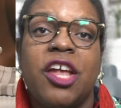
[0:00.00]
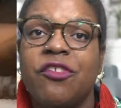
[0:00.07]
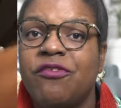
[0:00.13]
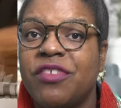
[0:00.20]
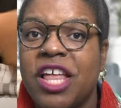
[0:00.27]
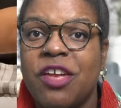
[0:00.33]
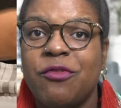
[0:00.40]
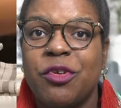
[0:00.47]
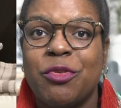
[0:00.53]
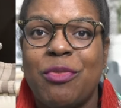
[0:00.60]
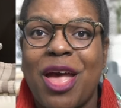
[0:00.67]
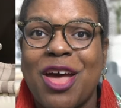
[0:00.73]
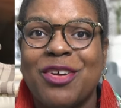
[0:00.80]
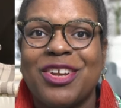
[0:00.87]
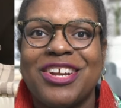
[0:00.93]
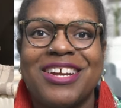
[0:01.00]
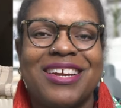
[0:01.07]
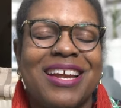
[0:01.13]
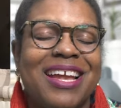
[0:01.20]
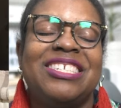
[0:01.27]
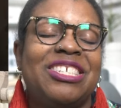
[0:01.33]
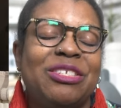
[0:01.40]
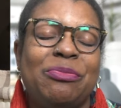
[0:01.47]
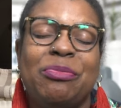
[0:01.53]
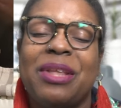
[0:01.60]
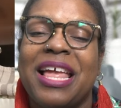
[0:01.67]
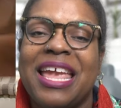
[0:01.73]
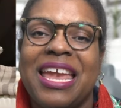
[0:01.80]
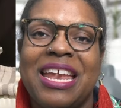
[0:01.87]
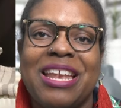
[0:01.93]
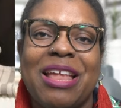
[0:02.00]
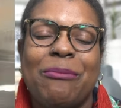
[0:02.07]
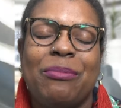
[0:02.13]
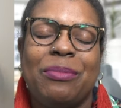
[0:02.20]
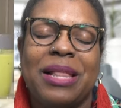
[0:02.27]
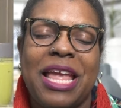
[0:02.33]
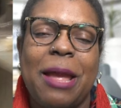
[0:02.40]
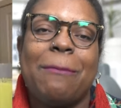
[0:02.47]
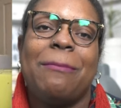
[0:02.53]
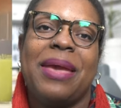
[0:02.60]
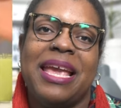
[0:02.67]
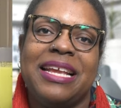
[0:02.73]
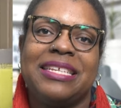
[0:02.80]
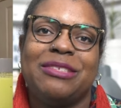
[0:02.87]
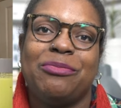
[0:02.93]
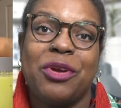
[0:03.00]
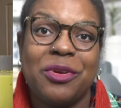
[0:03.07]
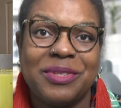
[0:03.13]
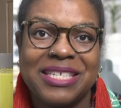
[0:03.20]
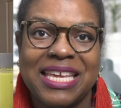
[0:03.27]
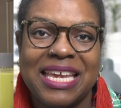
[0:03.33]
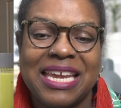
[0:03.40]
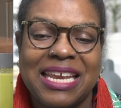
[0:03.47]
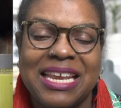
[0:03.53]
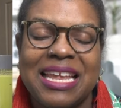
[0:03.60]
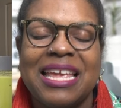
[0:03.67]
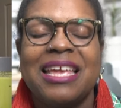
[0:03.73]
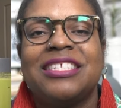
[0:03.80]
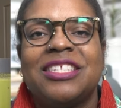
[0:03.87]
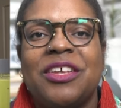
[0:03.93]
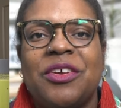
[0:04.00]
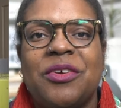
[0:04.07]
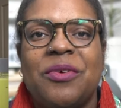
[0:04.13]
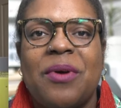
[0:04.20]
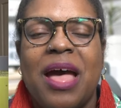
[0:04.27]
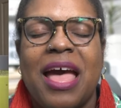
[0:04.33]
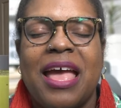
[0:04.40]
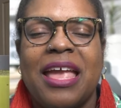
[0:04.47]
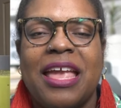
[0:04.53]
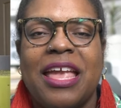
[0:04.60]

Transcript: unflavored powder, just plain plant-based protein. So I